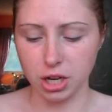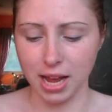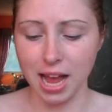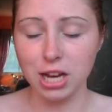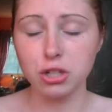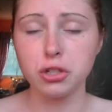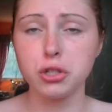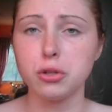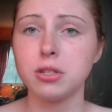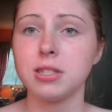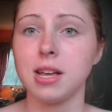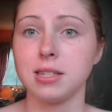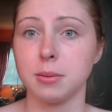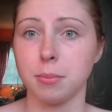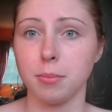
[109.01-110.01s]
And I actually use
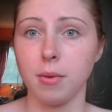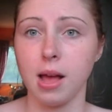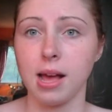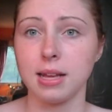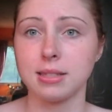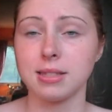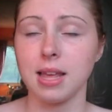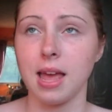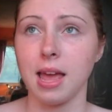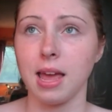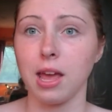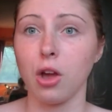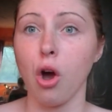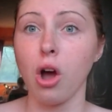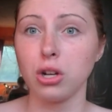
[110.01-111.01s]
it as
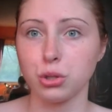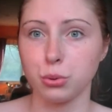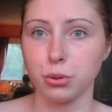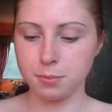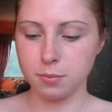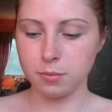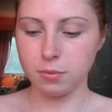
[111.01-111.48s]
a contour.